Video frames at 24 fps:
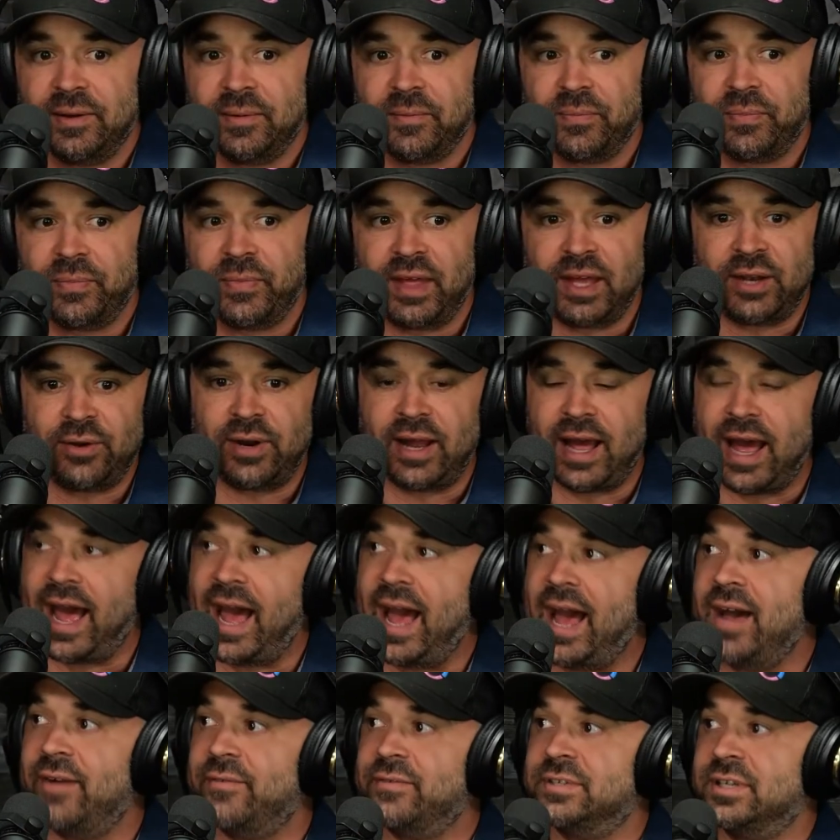they don't
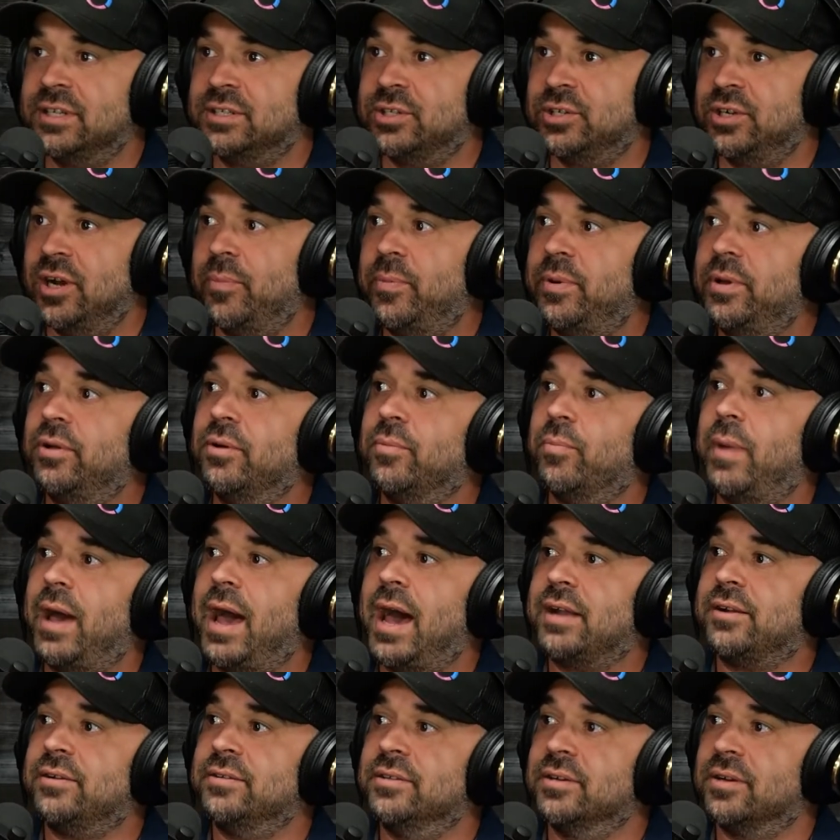have such an uphill
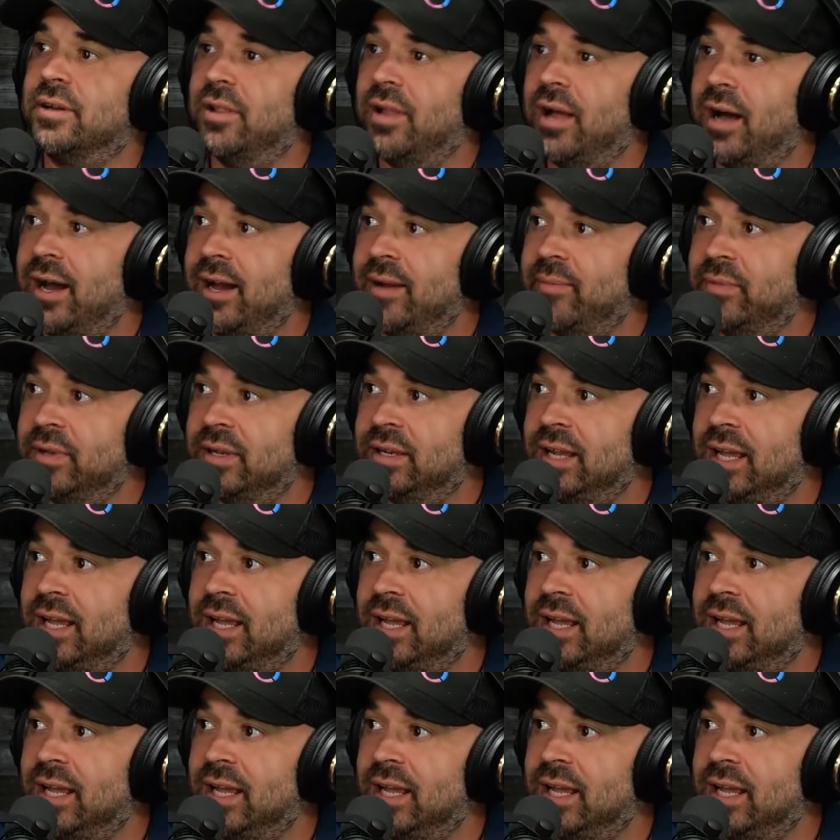battle to climb the no.